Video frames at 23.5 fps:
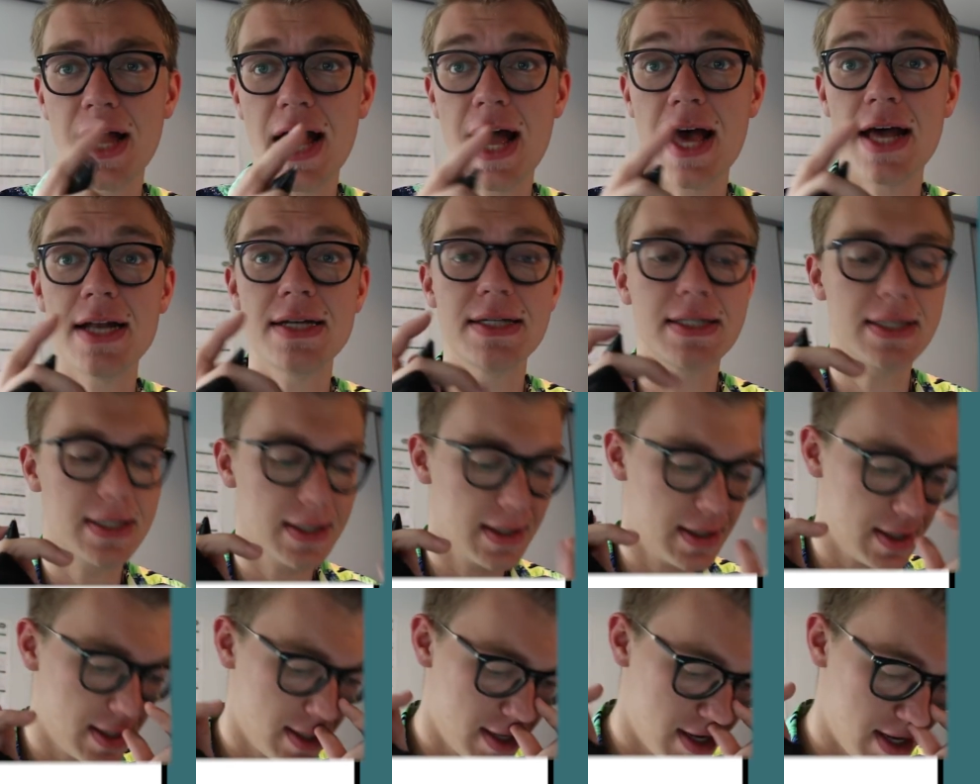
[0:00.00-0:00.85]
and
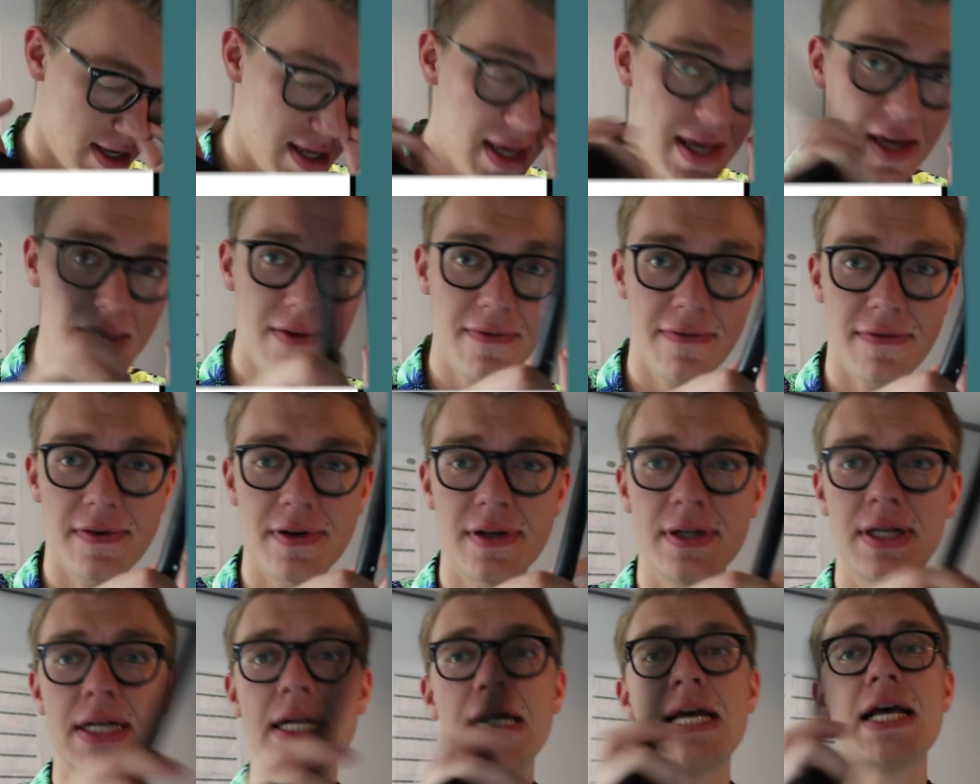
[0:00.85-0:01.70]

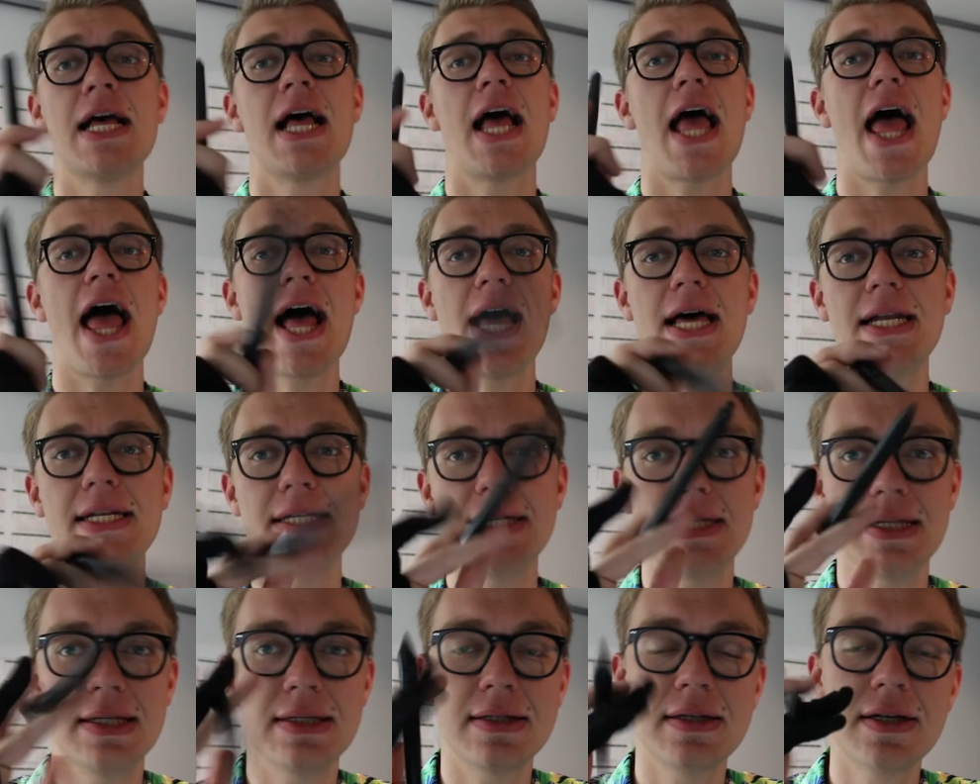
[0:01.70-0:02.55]
even add
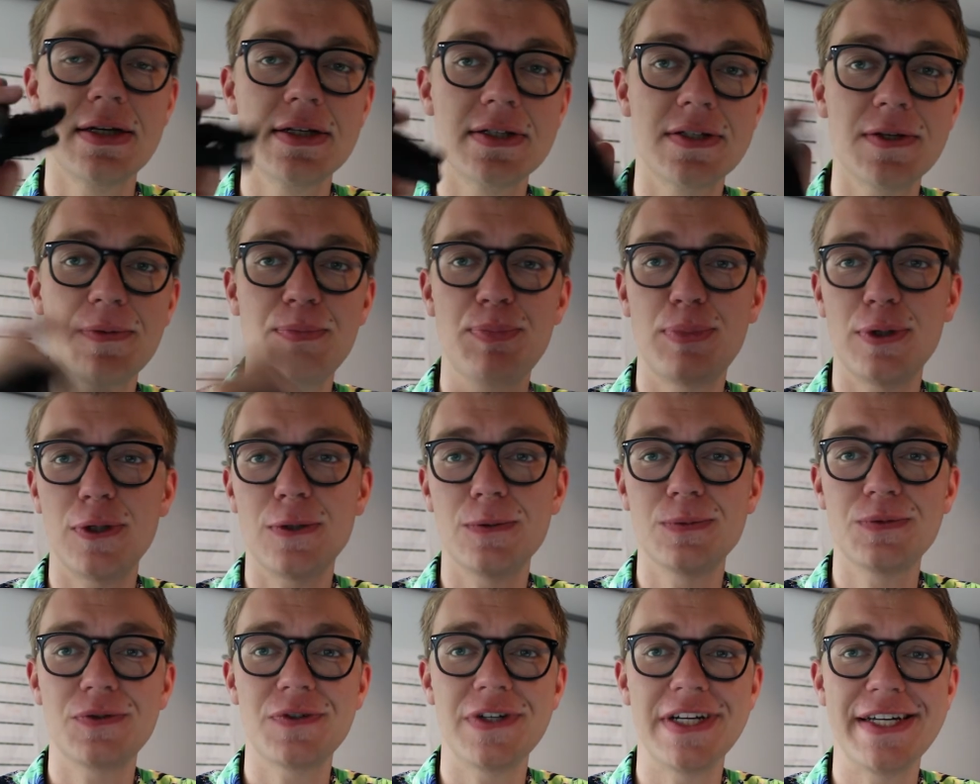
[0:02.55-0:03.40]
in some
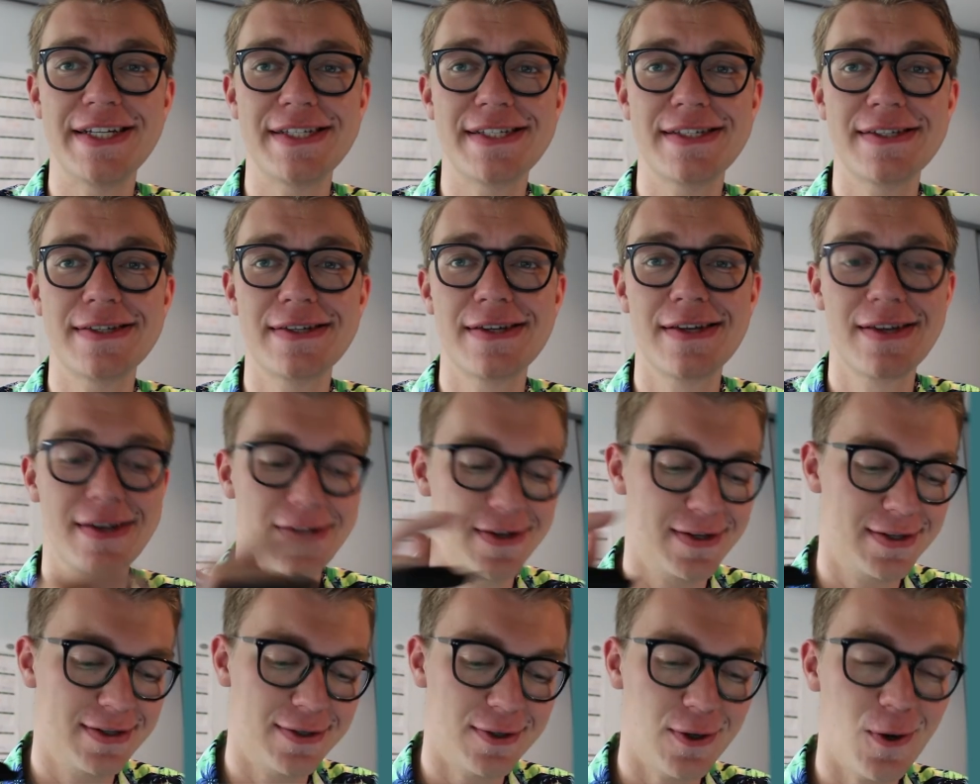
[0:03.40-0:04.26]
palm trees
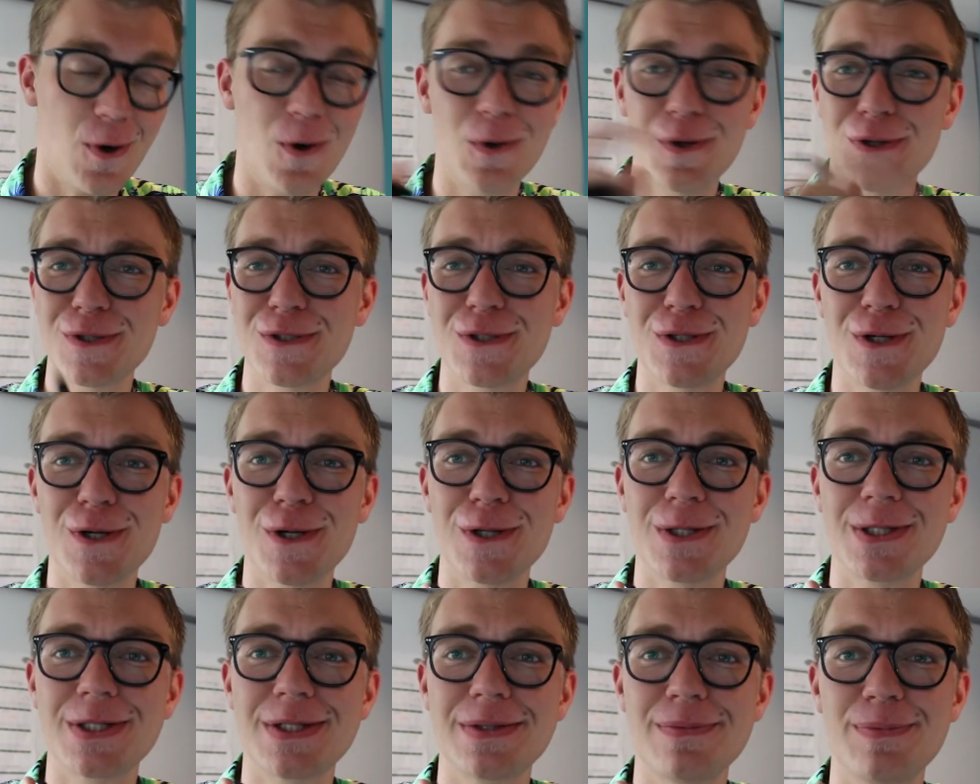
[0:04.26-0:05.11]
on the
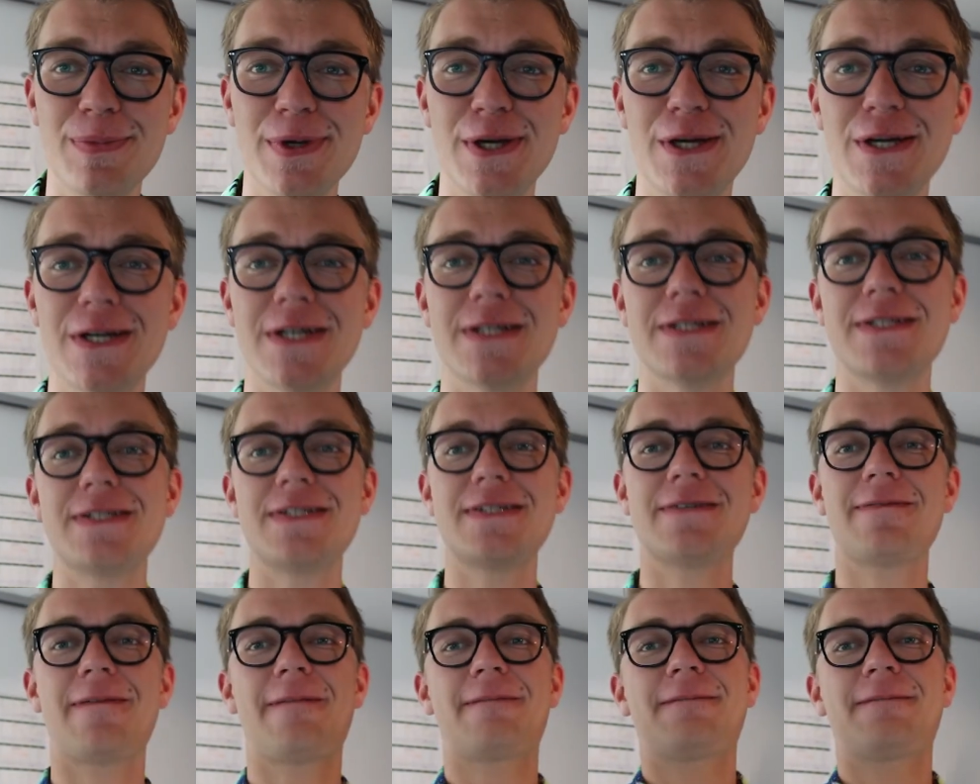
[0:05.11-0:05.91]
shirt, because